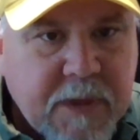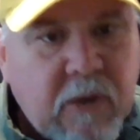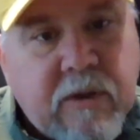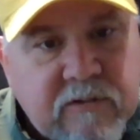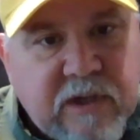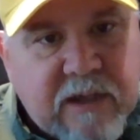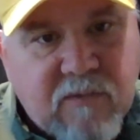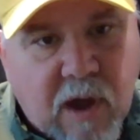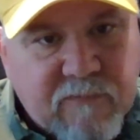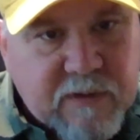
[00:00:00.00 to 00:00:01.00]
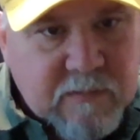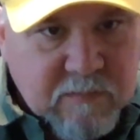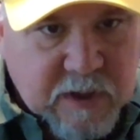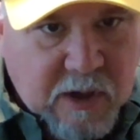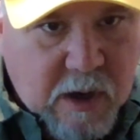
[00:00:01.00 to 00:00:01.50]
you can save often,
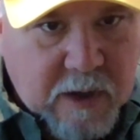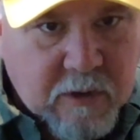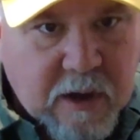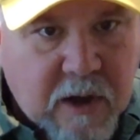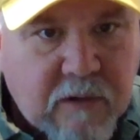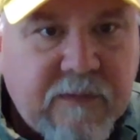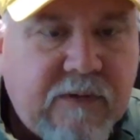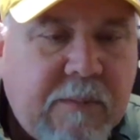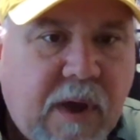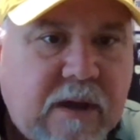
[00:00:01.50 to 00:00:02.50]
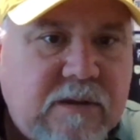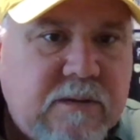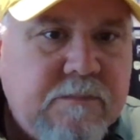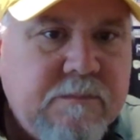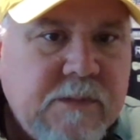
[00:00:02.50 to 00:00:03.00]
100, $150,